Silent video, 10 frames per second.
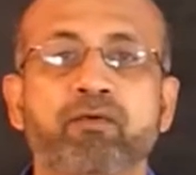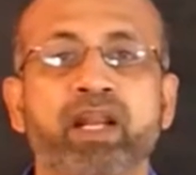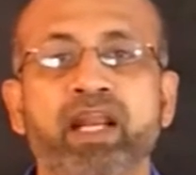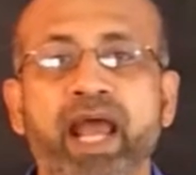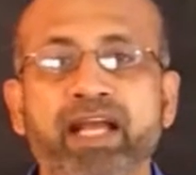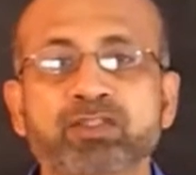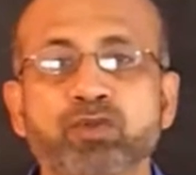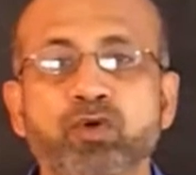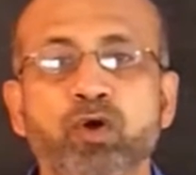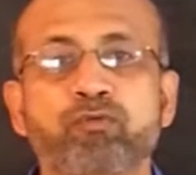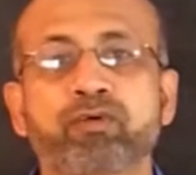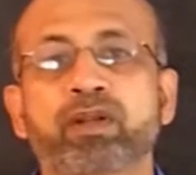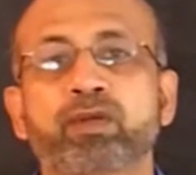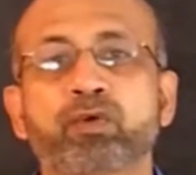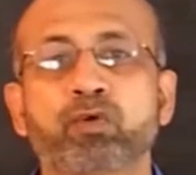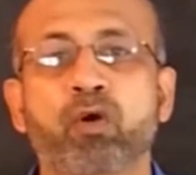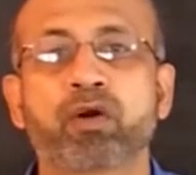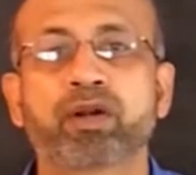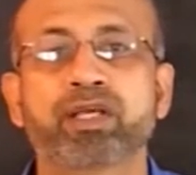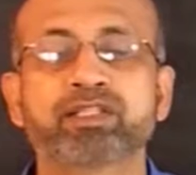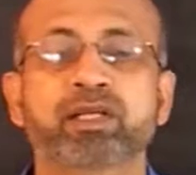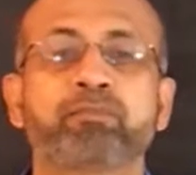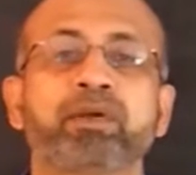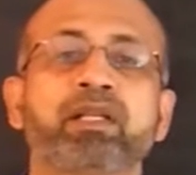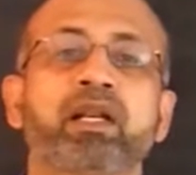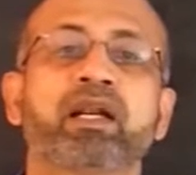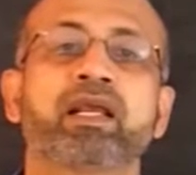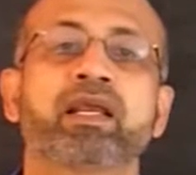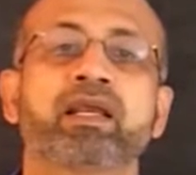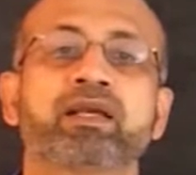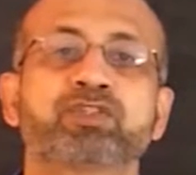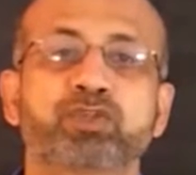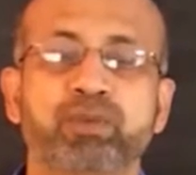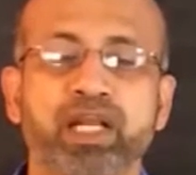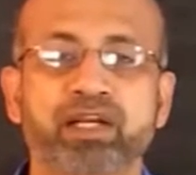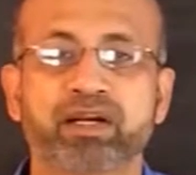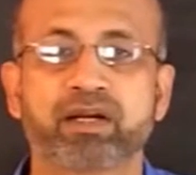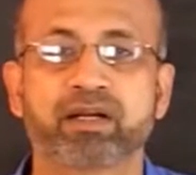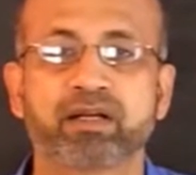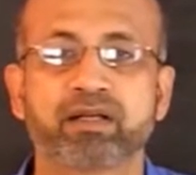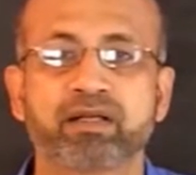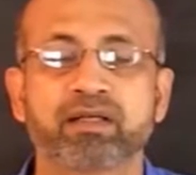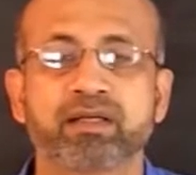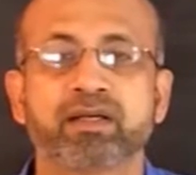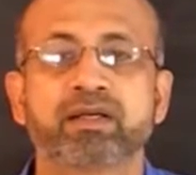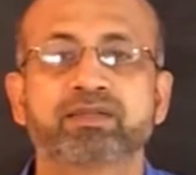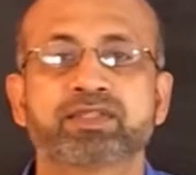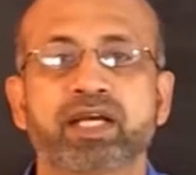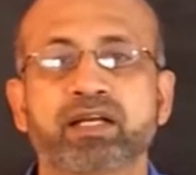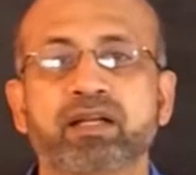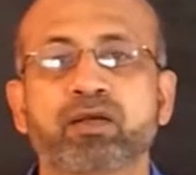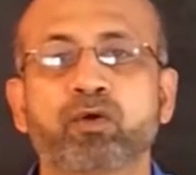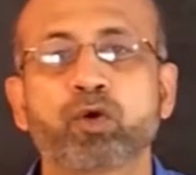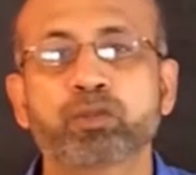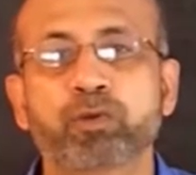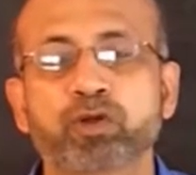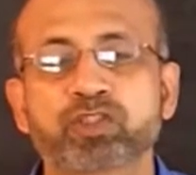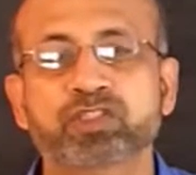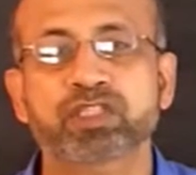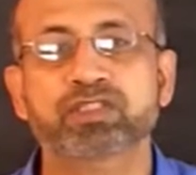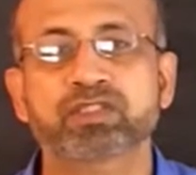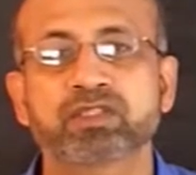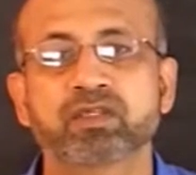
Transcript: when an axon of a neuron is repeatedly stimulated, certain growth processes